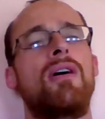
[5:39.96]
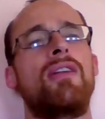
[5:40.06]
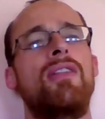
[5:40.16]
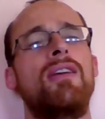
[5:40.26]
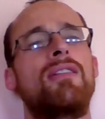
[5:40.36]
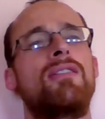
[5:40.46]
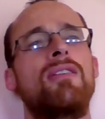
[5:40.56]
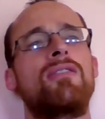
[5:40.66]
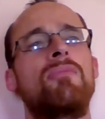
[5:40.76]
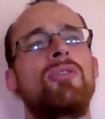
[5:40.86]
I think it's
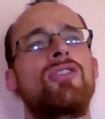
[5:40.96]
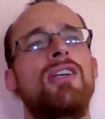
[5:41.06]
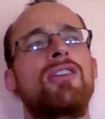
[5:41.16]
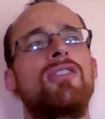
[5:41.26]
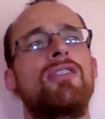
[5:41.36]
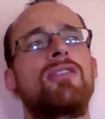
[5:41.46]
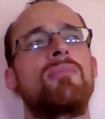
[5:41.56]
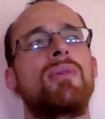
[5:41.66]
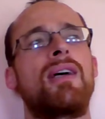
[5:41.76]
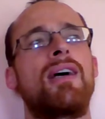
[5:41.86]
not so much
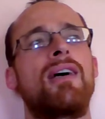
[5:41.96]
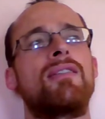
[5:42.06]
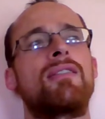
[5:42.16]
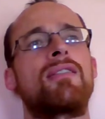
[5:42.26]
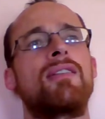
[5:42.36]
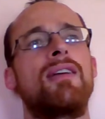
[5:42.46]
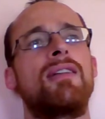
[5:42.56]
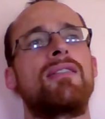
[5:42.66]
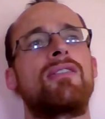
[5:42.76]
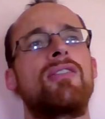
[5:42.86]
nationalism as
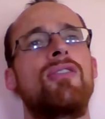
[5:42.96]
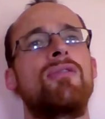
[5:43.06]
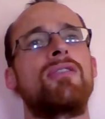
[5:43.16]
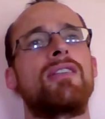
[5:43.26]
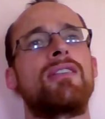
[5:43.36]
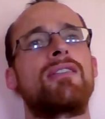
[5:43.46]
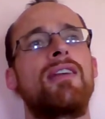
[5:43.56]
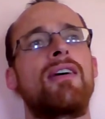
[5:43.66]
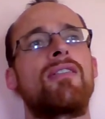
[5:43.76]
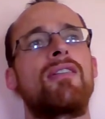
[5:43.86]
the tone that is
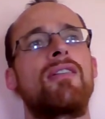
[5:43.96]
set